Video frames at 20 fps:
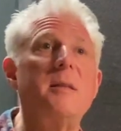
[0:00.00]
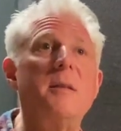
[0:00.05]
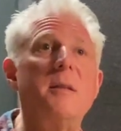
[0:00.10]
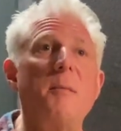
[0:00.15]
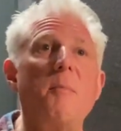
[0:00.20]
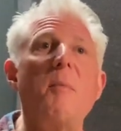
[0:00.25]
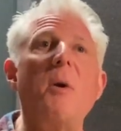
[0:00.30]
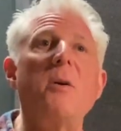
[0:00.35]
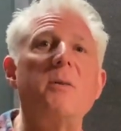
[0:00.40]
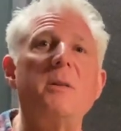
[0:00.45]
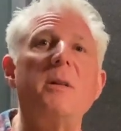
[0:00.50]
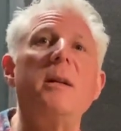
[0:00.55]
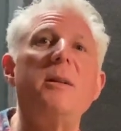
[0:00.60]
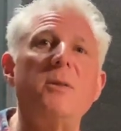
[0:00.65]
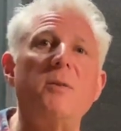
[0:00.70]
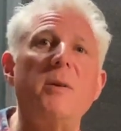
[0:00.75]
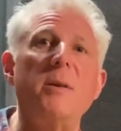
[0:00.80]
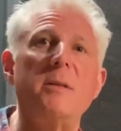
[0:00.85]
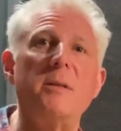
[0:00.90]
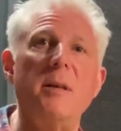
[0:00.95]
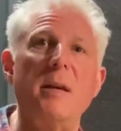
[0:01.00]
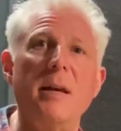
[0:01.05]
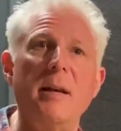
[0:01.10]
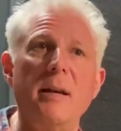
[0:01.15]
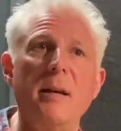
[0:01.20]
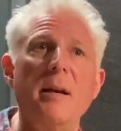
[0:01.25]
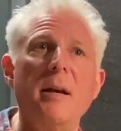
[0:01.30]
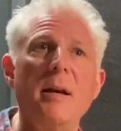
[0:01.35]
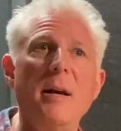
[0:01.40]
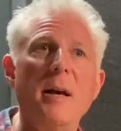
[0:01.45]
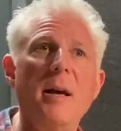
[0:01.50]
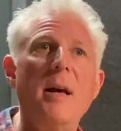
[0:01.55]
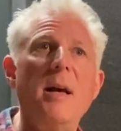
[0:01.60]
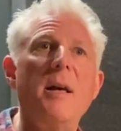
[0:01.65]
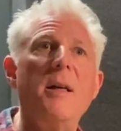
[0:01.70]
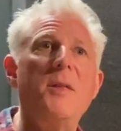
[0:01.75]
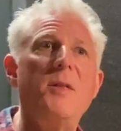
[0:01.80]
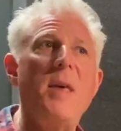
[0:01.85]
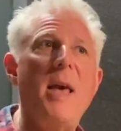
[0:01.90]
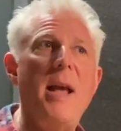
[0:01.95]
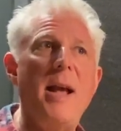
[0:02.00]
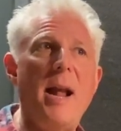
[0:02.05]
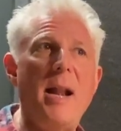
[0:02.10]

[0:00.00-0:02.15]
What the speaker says: the most interesting thing.